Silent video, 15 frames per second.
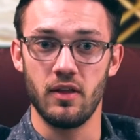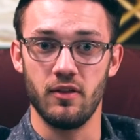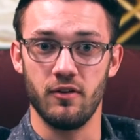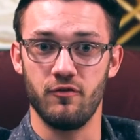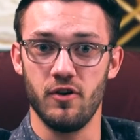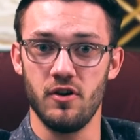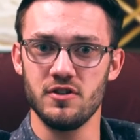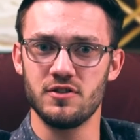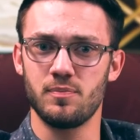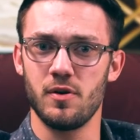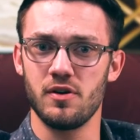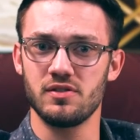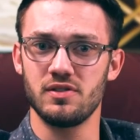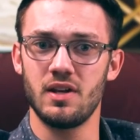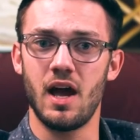The first
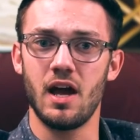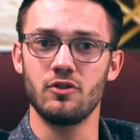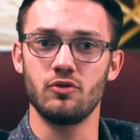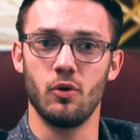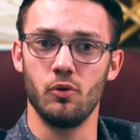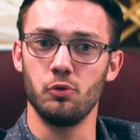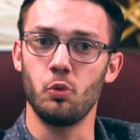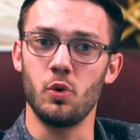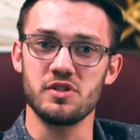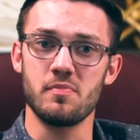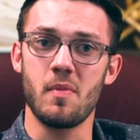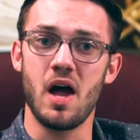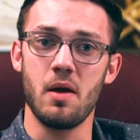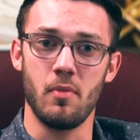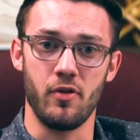person I told was
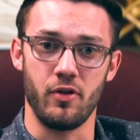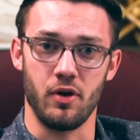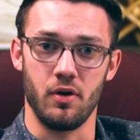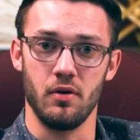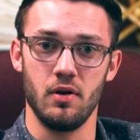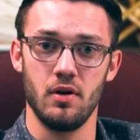my mother.